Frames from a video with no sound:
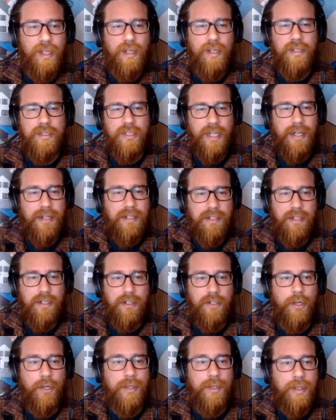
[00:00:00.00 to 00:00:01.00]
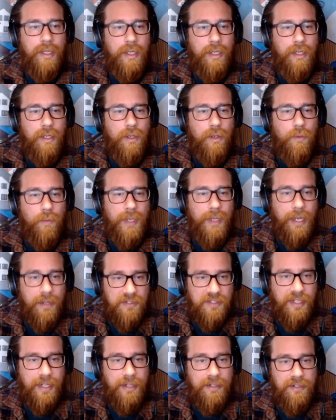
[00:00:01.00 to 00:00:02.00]
So how did it go? We have
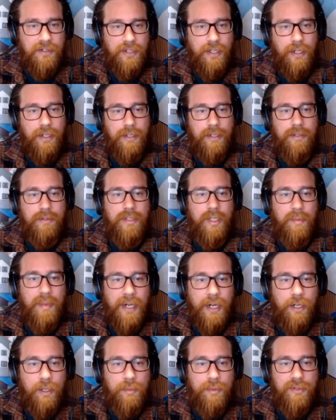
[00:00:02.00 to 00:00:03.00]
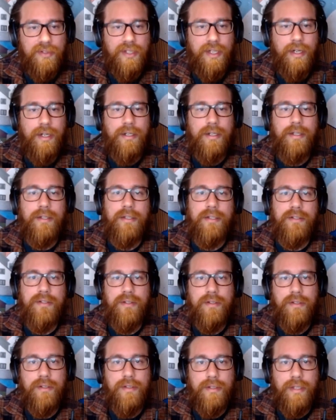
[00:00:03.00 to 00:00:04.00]
standard data, comparable data
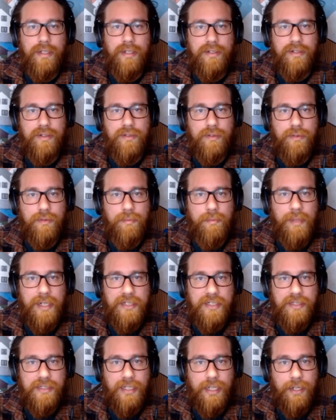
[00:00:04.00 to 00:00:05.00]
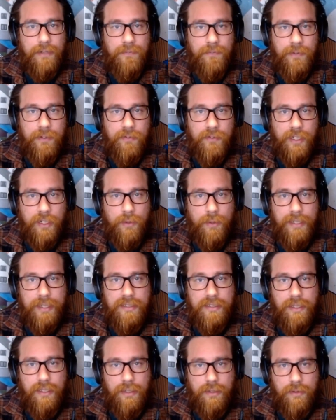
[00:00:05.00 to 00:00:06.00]
that measures every
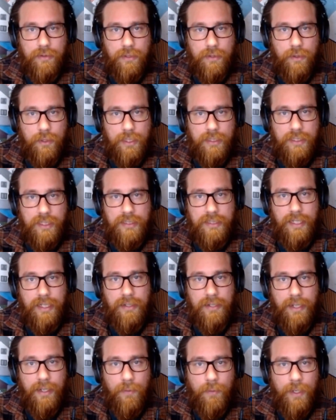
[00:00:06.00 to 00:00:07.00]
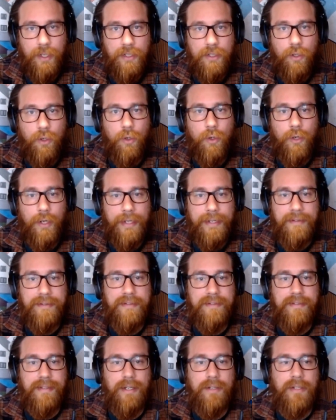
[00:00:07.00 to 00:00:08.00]
request that crosses our network or
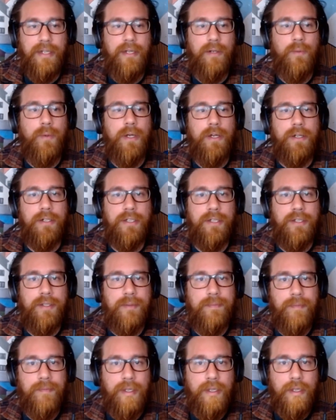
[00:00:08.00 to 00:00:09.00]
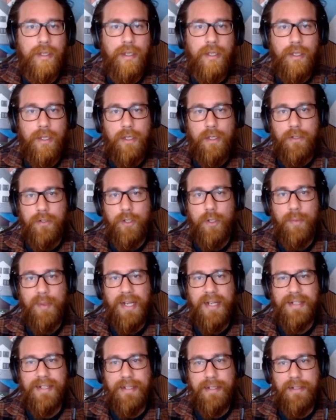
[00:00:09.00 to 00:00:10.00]
enters our network. New
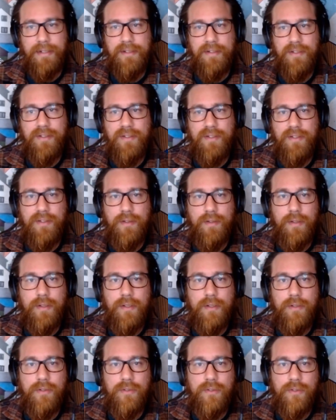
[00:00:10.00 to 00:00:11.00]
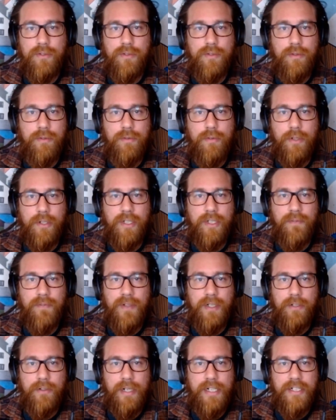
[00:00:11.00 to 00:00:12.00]
backends, no
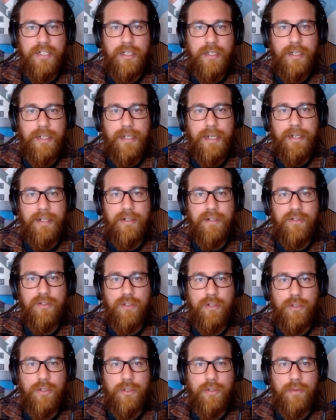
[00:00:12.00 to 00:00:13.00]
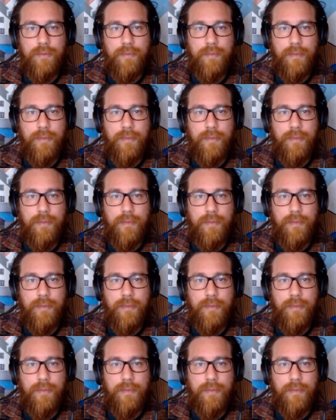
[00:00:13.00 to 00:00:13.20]
configuration are needed to